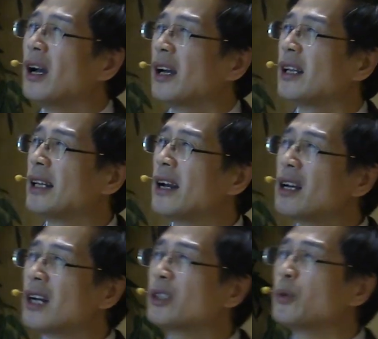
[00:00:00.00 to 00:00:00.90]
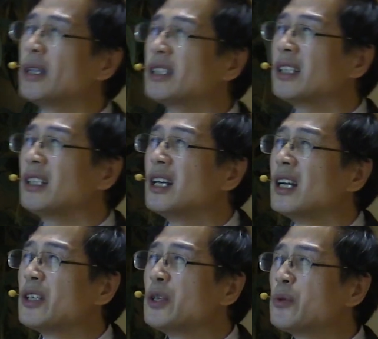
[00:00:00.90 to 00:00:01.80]
and their concentration
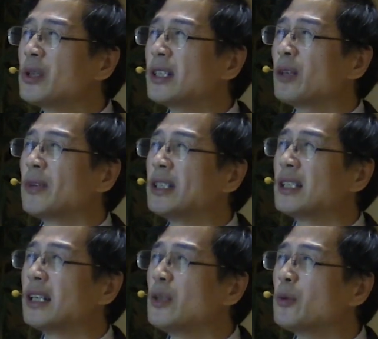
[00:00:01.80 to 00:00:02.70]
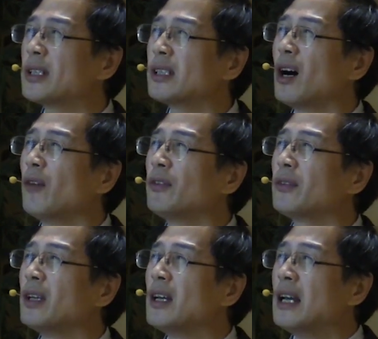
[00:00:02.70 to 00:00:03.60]
increased with the increase of
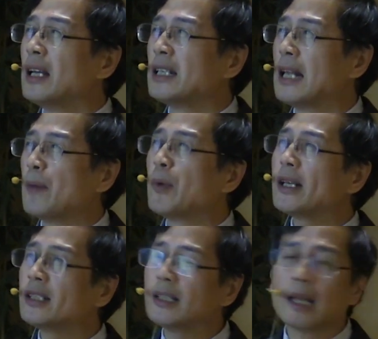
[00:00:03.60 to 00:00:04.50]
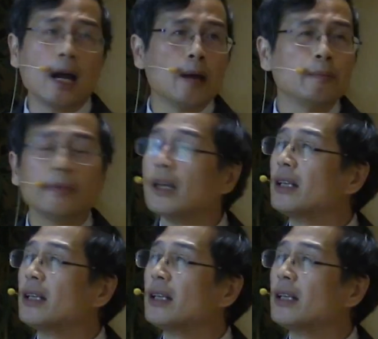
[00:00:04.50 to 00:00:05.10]
elimination time,